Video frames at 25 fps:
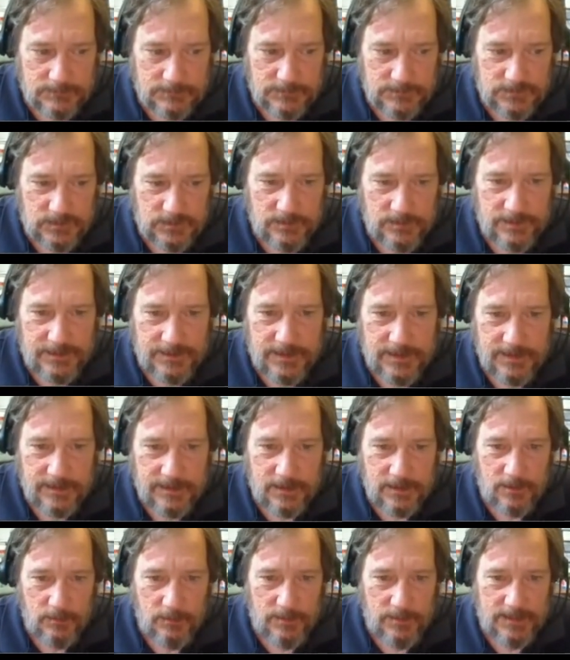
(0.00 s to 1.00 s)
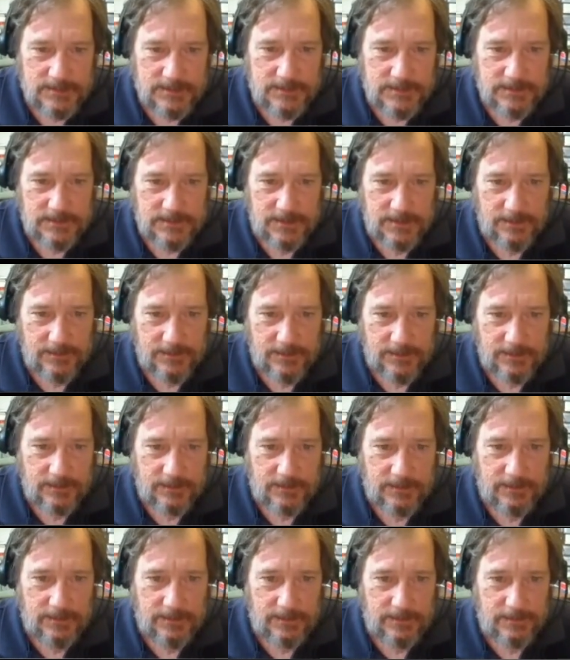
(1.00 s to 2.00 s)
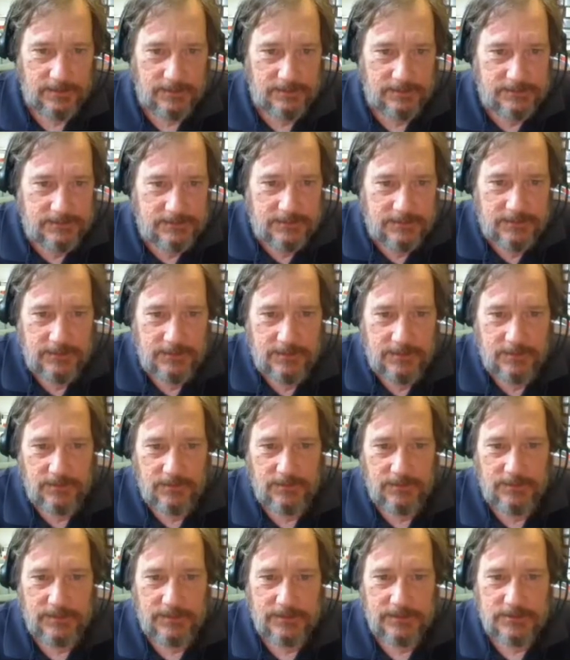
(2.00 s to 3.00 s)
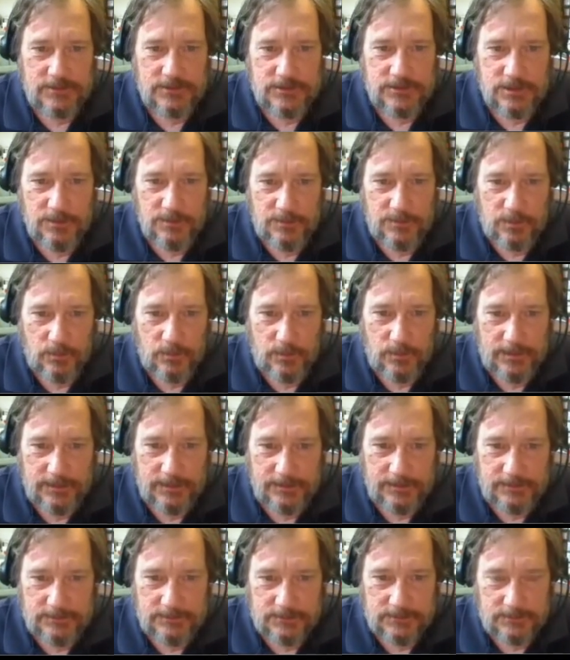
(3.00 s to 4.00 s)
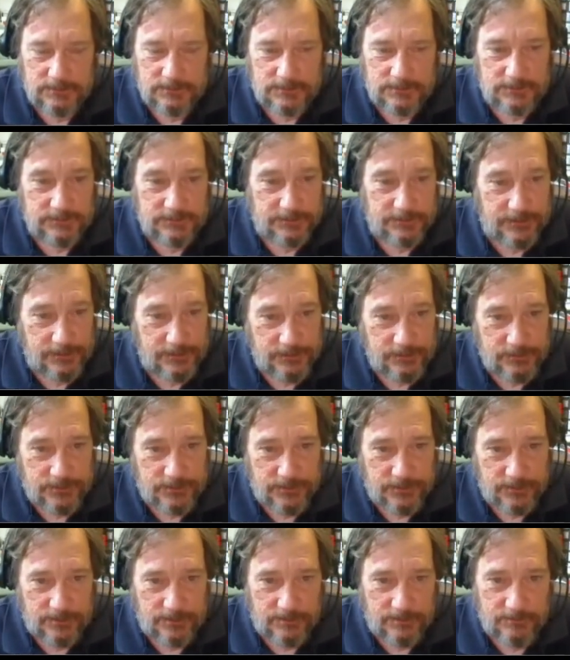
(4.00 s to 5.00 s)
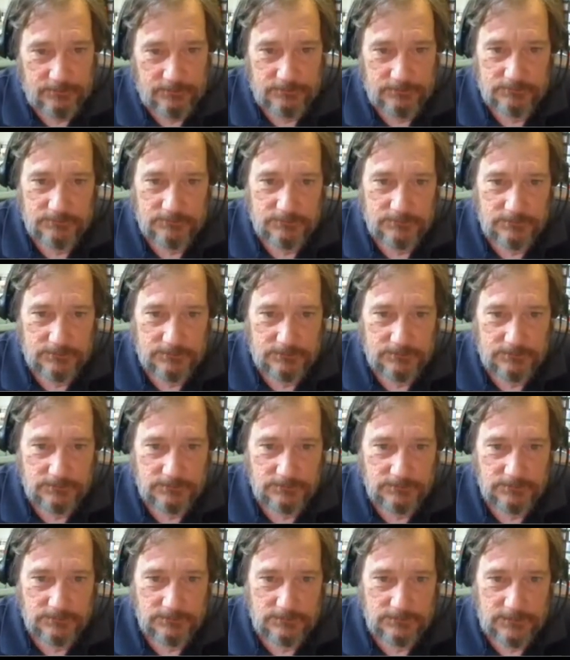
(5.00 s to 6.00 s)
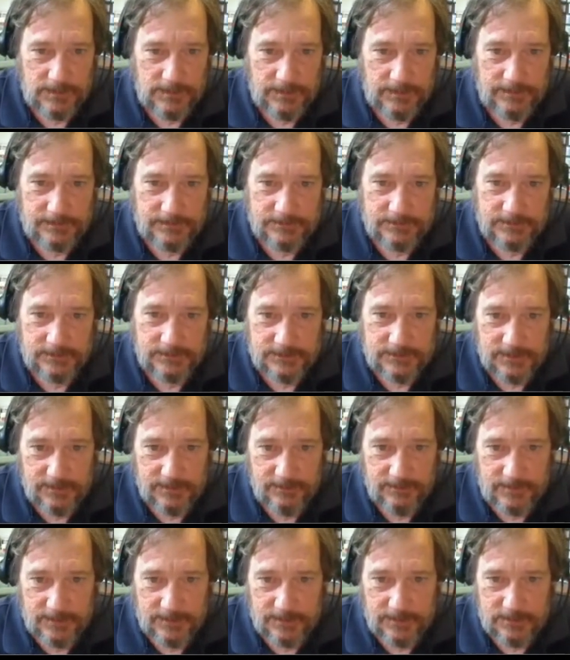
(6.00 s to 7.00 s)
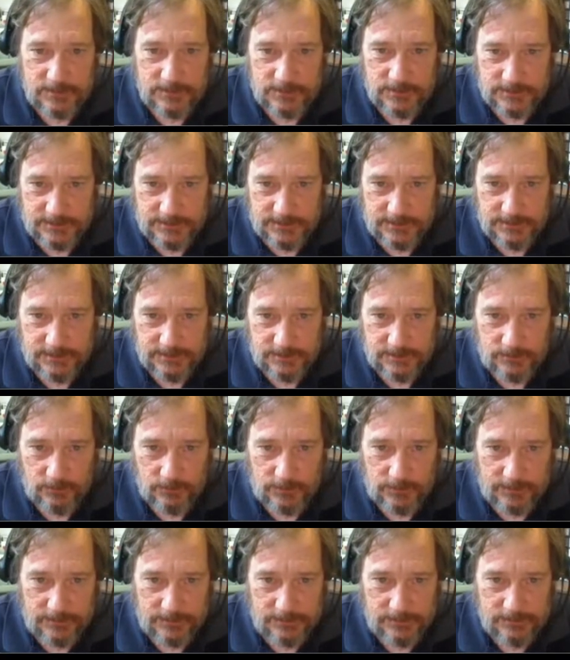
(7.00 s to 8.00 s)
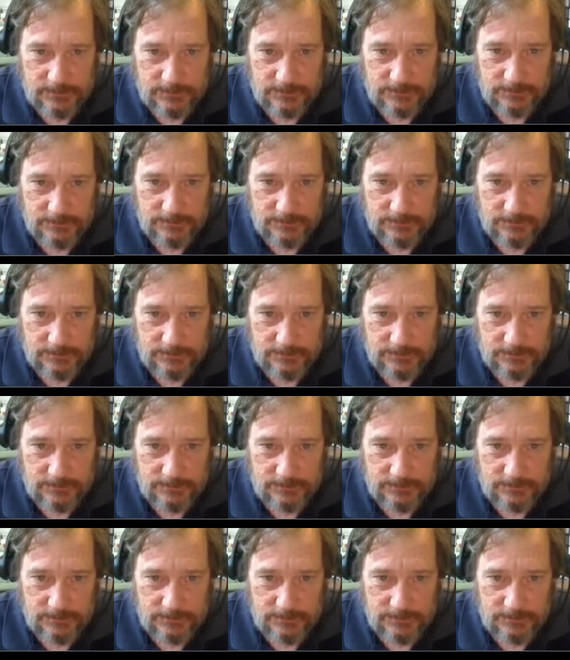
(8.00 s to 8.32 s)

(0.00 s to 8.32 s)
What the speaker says: So the take home message, I think, is that superweeds is a new term, and it's the same thing as resistant weeds.